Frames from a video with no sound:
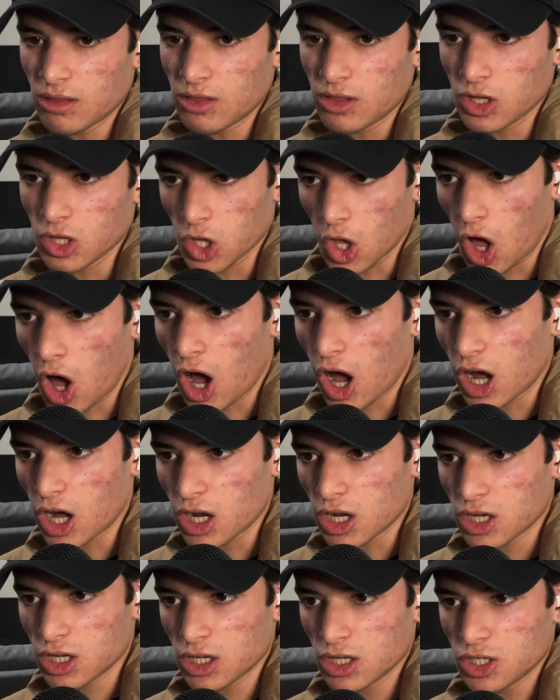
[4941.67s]

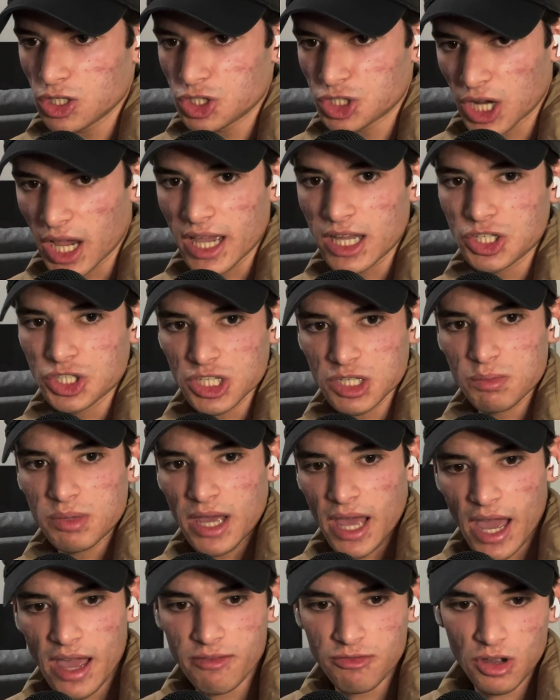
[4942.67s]
law changes
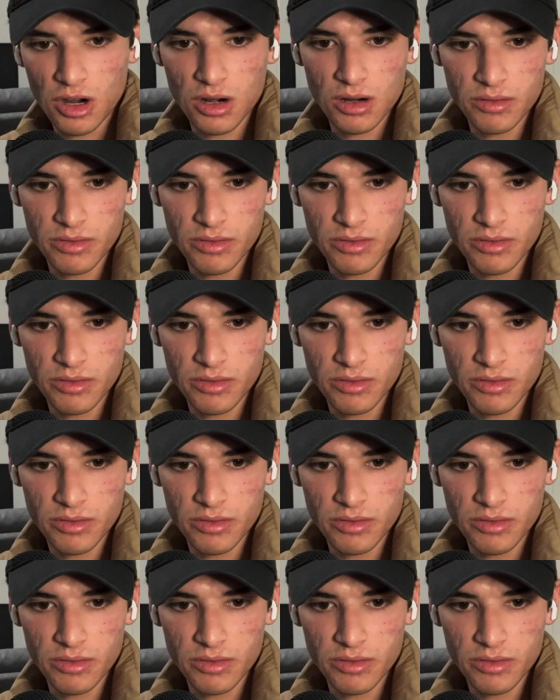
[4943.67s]
behavior,